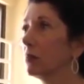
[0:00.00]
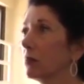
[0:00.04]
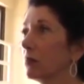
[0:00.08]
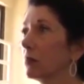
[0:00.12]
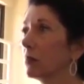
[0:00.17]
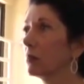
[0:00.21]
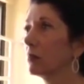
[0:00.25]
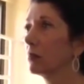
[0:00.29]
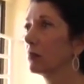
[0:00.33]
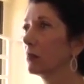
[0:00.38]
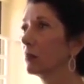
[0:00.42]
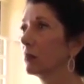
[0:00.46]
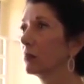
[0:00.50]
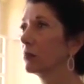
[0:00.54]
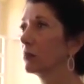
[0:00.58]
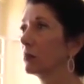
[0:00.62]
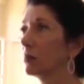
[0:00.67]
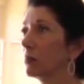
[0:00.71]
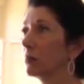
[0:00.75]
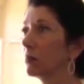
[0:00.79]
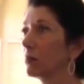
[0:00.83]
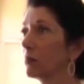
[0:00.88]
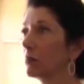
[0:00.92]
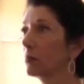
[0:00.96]
You scare
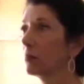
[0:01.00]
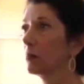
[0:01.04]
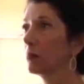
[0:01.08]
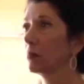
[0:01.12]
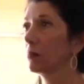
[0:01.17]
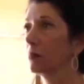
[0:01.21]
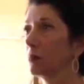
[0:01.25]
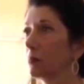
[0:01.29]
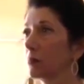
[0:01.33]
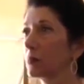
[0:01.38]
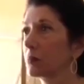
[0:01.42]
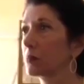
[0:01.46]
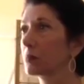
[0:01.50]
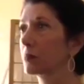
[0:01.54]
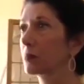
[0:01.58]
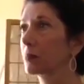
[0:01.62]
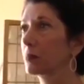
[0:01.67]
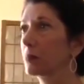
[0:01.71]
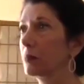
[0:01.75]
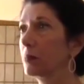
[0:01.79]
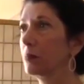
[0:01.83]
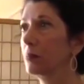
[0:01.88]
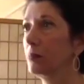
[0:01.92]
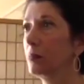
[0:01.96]
him. You
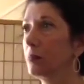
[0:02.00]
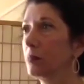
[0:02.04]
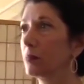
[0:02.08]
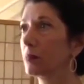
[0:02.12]
manipulate